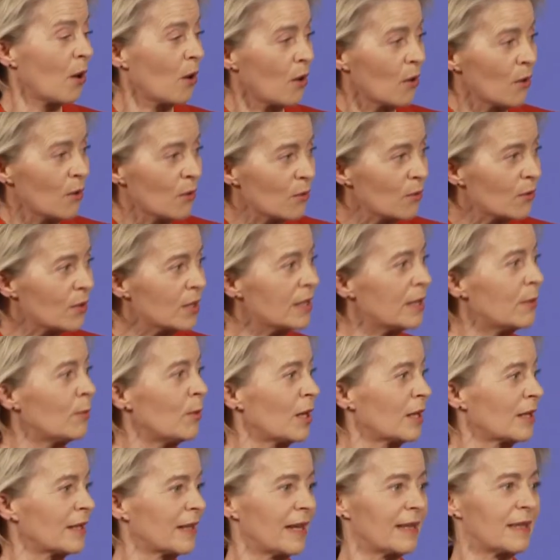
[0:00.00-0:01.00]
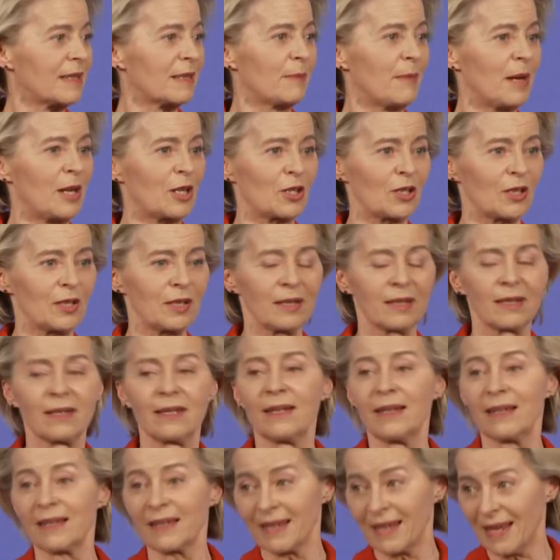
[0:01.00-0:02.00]
only what gets measured
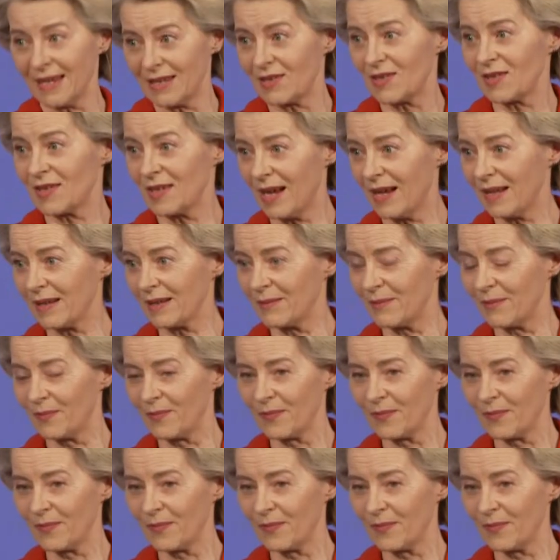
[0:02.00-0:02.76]
gets done.